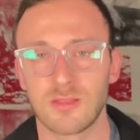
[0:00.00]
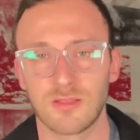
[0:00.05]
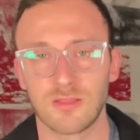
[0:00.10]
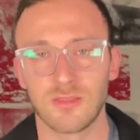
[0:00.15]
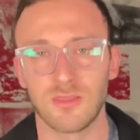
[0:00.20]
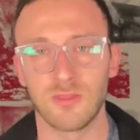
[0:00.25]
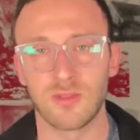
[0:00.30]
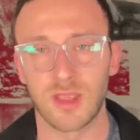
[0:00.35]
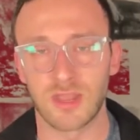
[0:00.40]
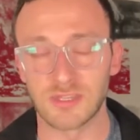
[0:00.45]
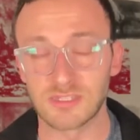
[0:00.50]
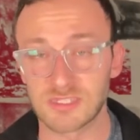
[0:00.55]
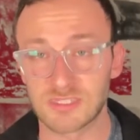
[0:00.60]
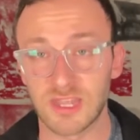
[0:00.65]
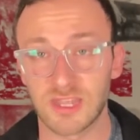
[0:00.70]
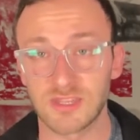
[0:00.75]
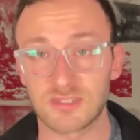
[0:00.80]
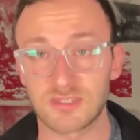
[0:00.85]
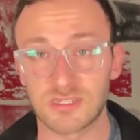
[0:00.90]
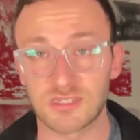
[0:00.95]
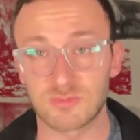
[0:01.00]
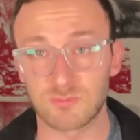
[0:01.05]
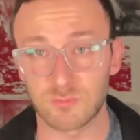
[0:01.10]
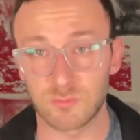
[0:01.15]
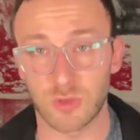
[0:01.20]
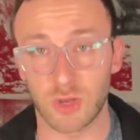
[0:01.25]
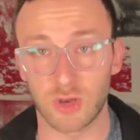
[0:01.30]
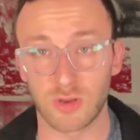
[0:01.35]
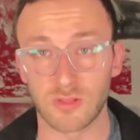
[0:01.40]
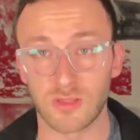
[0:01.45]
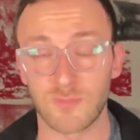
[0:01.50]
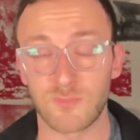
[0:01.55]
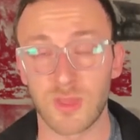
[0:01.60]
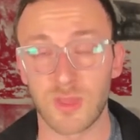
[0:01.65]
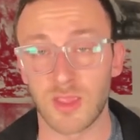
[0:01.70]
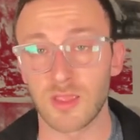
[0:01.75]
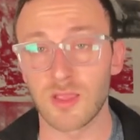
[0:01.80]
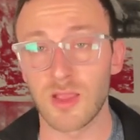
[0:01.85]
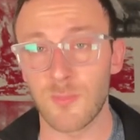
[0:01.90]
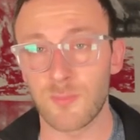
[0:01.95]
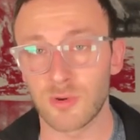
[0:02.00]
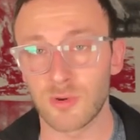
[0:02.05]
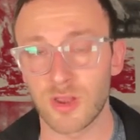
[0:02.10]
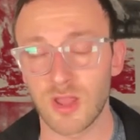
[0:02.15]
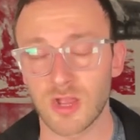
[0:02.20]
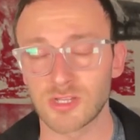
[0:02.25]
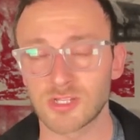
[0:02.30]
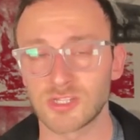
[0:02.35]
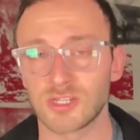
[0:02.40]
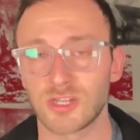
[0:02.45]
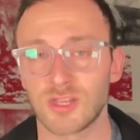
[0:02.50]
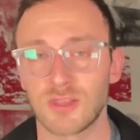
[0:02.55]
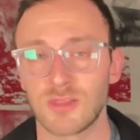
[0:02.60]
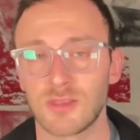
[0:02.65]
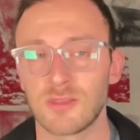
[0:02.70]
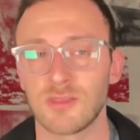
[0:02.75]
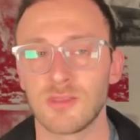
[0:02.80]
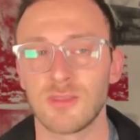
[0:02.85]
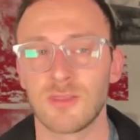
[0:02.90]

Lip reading: The United States is currently picking up production.